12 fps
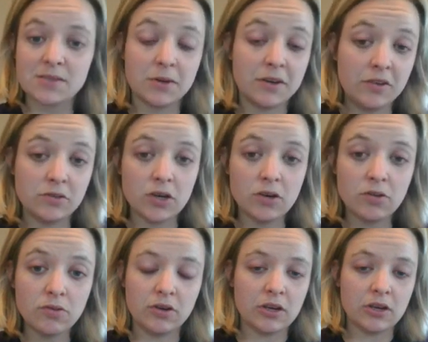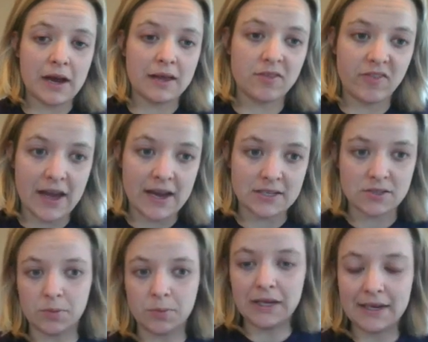But if you don't know your math facts,
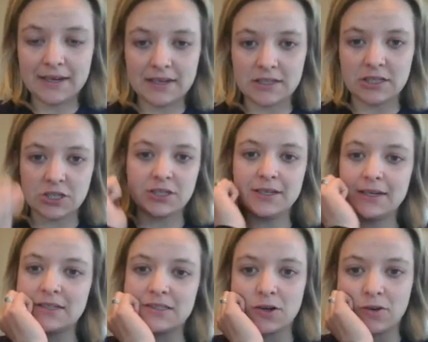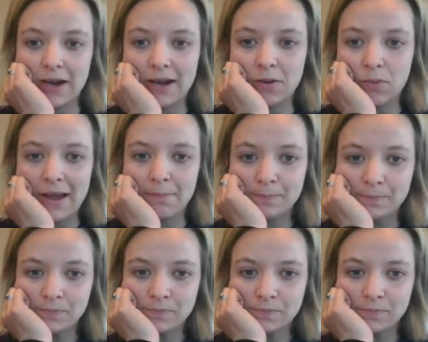repeated addition is a great way.